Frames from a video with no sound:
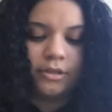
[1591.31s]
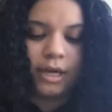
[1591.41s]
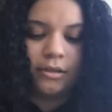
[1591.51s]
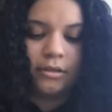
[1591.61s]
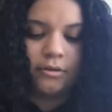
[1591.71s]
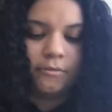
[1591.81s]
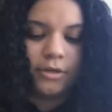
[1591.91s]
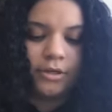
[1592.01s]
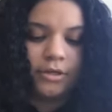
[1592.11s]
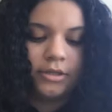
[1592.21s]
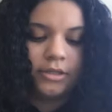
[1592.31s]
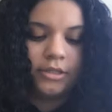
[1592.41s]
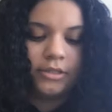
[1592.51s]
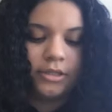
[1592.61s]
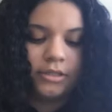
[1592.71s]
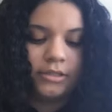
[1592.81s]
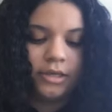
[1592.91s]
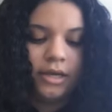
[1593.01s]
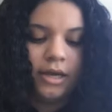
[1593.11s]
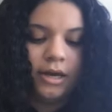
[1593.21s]
scathing word, she
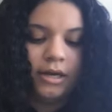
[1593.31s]
says.